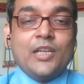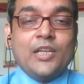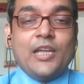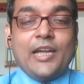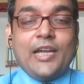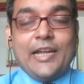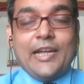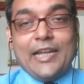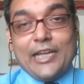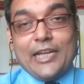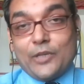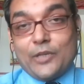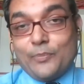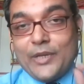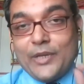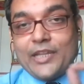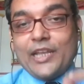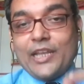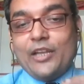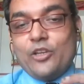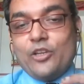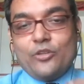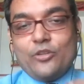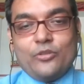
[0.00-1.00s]
And let me
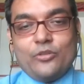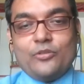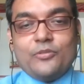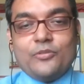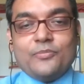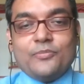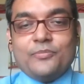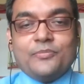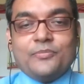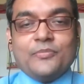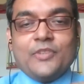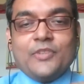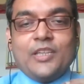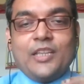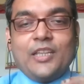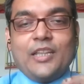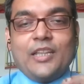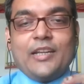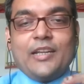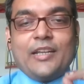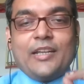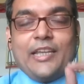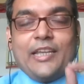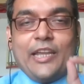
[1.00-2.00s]
tell you
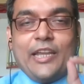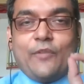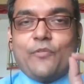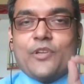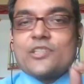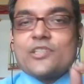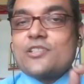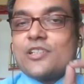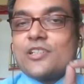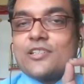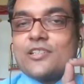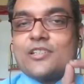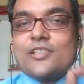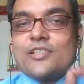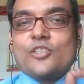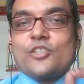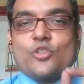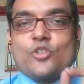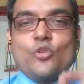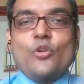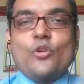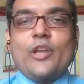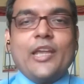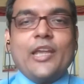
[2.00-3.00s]
that the infrastructure
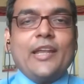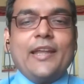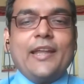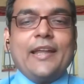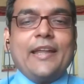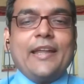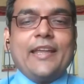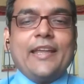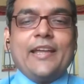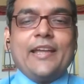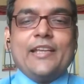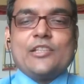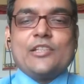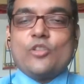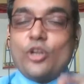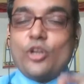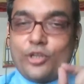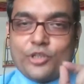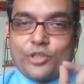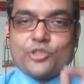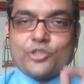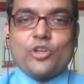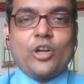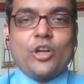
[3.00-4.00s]
story in India is not
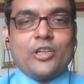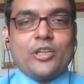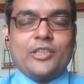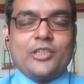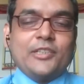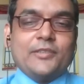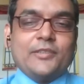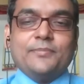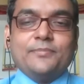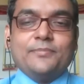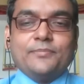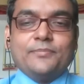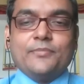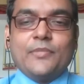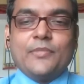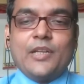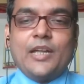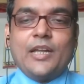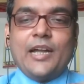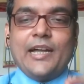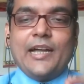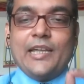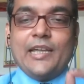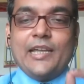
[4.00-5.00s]
a short term.
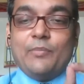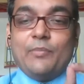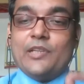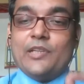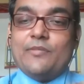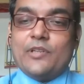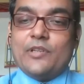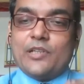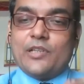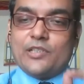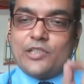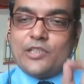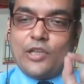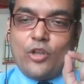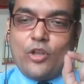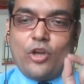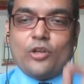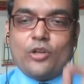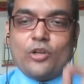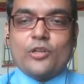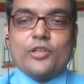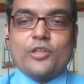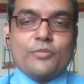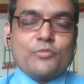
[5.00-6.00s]
I believe it is a
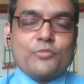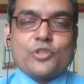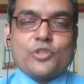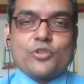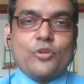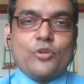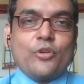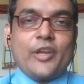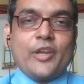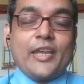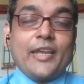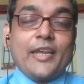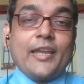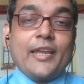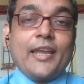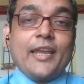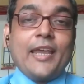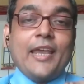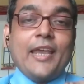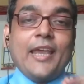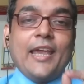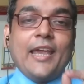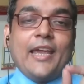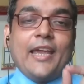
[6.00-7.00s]
long term story.
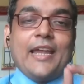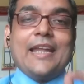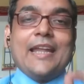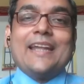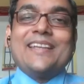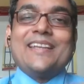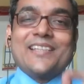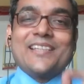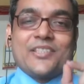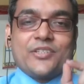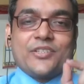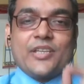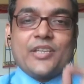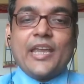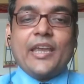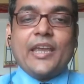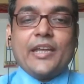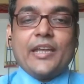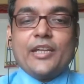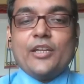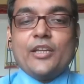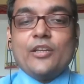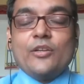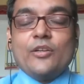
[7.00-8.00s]
And it has
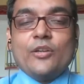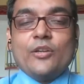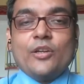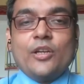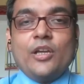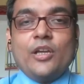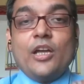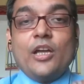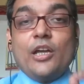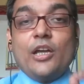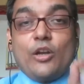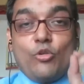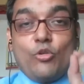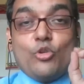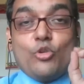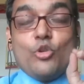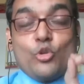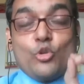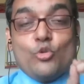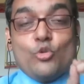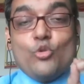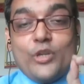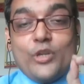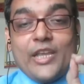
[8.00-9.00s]
taken
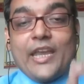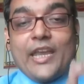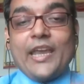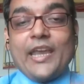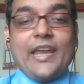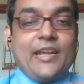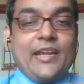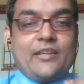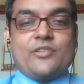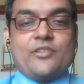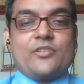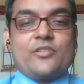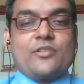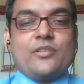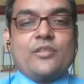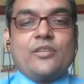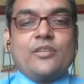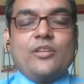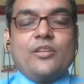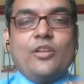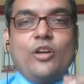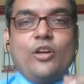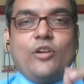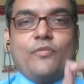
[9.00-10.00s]
around two decades
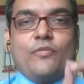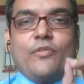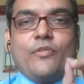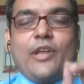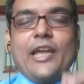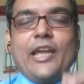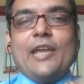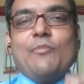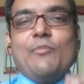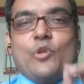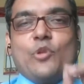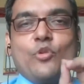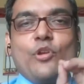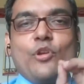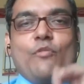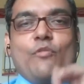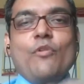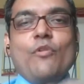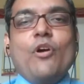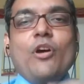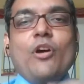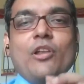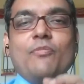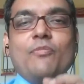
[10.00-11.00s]
of time to
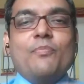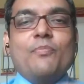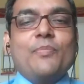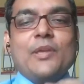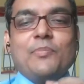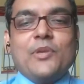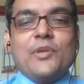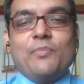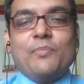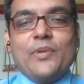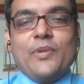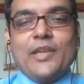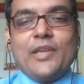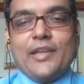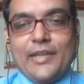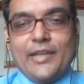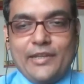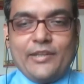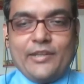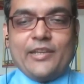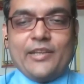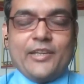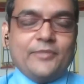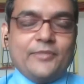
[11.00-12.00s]
evolve PPP in
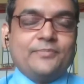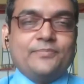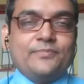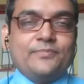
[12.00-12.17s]
India.